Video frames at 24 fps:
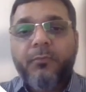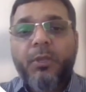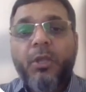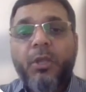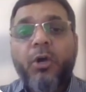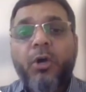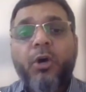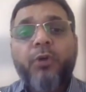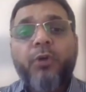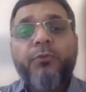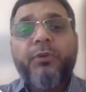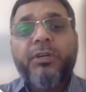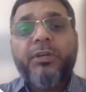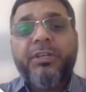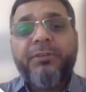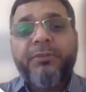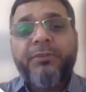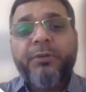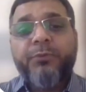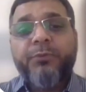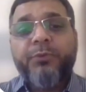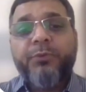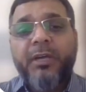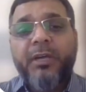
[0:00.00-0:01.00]
or
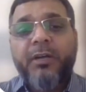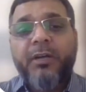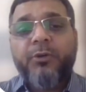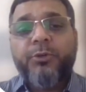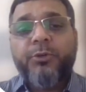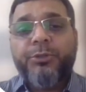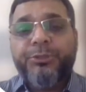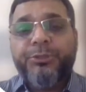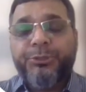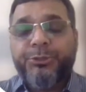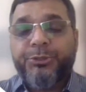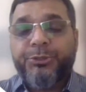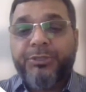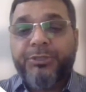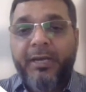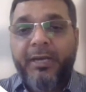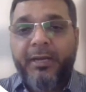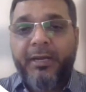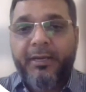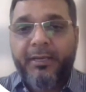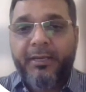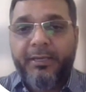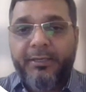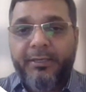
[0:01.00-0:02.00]
whatever we are going to
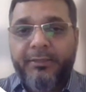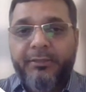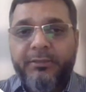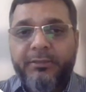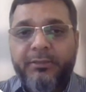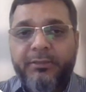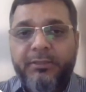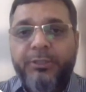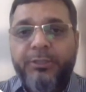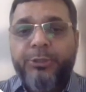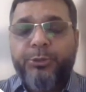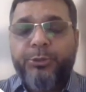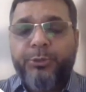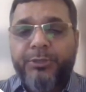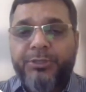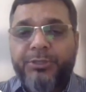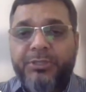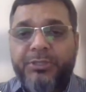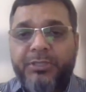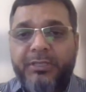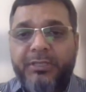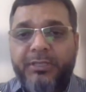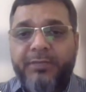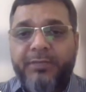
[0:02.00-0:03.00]
target to
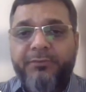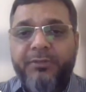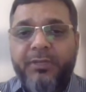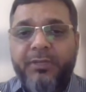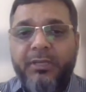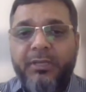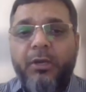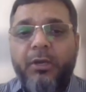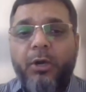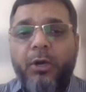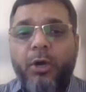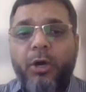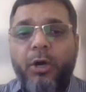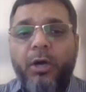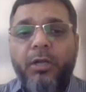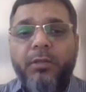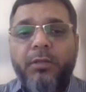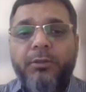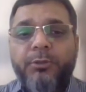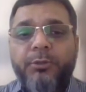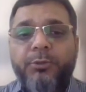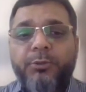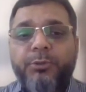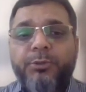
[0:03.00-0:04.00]
achieve. All
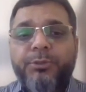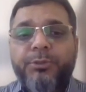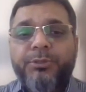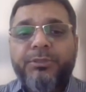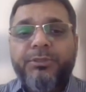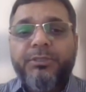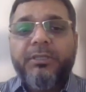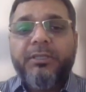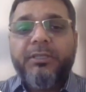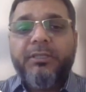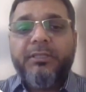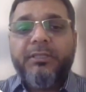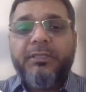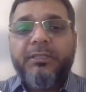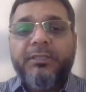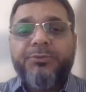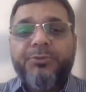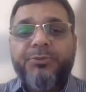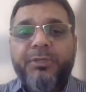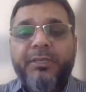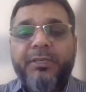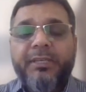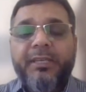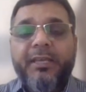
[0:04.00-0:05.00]
those, the
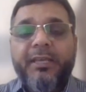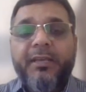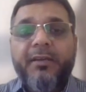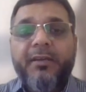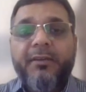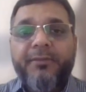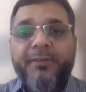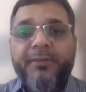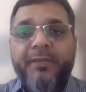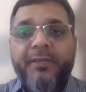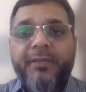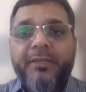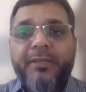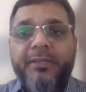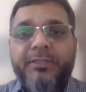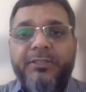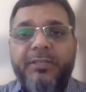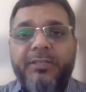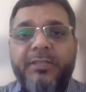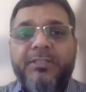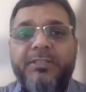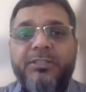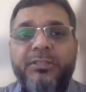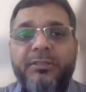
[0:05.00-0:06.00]
training and awareness
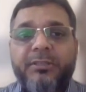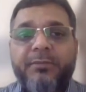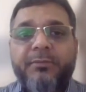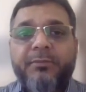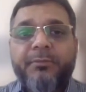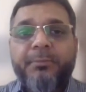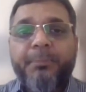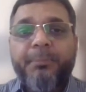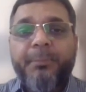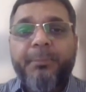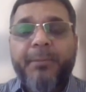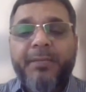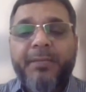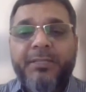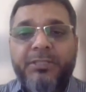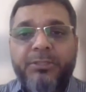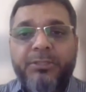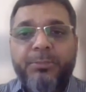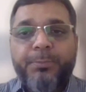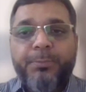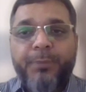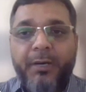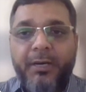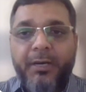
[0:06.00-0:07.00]
is a
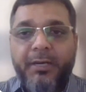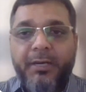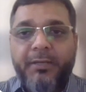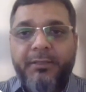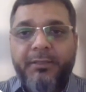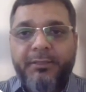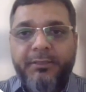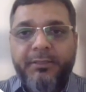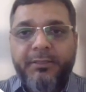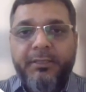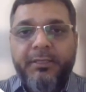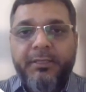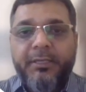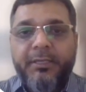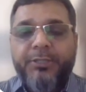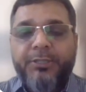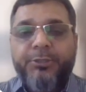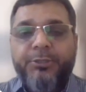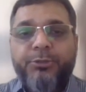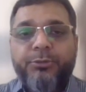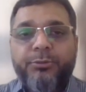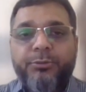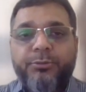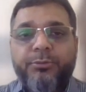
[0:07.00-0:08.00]
must part
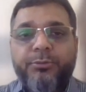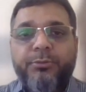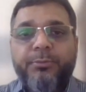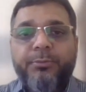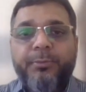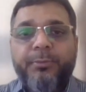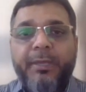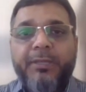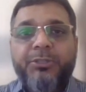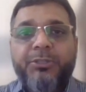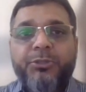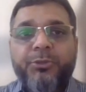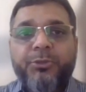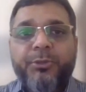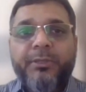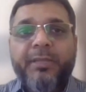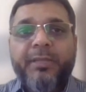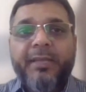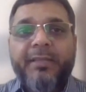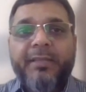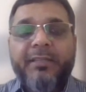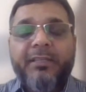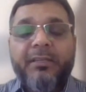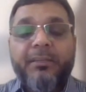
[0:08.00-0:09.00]
to make sure
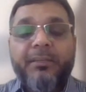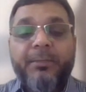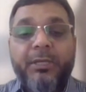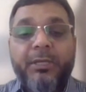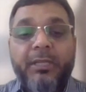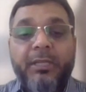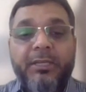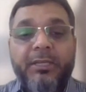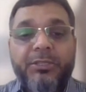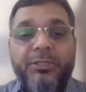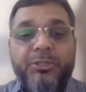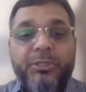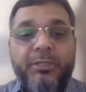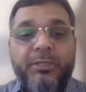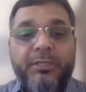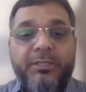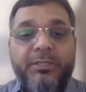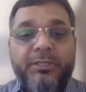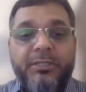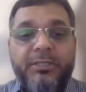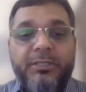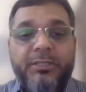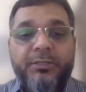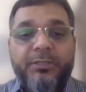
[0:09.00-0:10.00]
that the communication
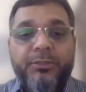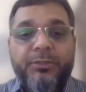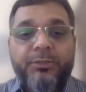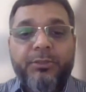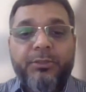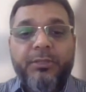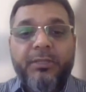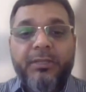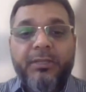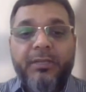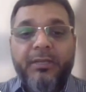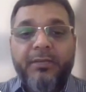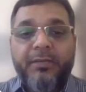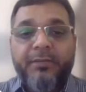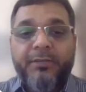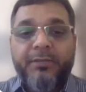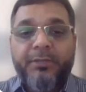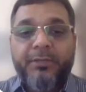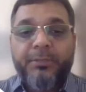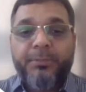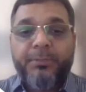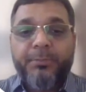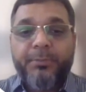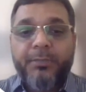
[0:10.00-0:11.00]
is done to the
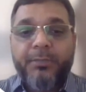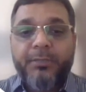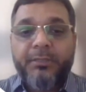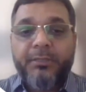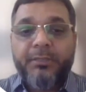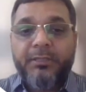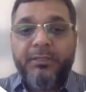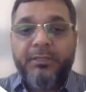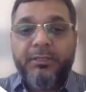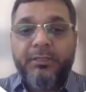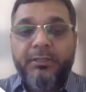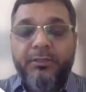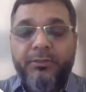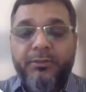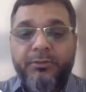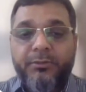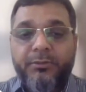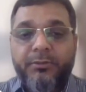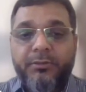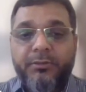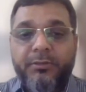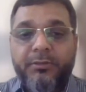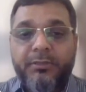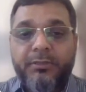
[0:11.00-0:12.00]
relevant the
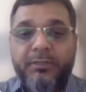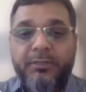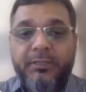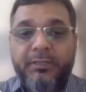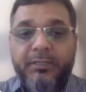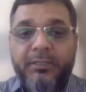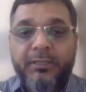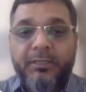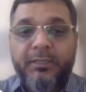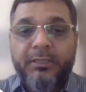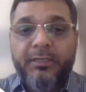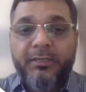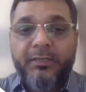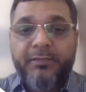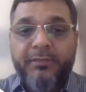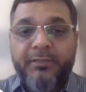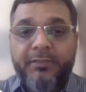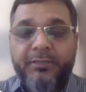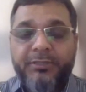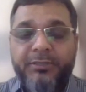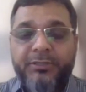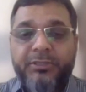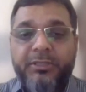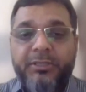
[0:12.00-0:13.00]
the
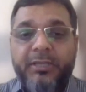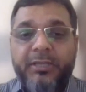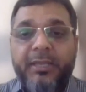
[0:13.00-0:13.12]
levels.